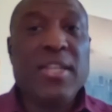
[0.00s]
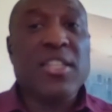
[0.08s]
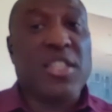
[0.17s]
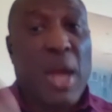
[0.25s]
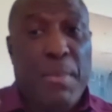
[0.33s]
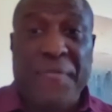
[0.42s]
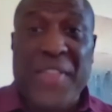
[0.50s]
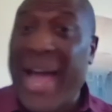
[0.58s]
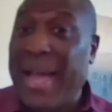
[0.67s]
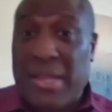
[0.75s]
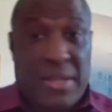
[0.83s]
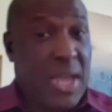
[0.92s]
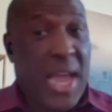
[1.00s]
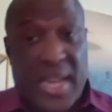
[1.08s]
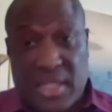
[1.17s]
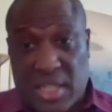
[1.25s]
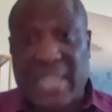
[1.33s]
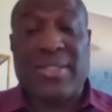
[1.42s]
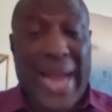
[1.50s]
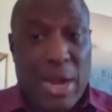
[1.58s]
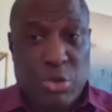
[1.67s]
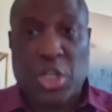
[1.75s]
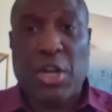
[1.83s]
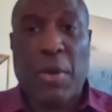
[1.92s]
Some of that, yes, is
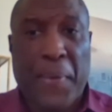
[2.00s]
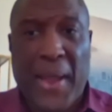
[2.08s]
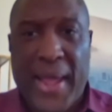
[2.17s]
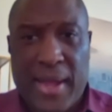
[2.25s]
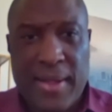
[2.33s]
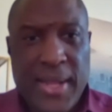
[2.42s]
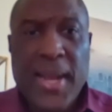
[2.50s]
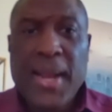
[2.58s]
down to the player.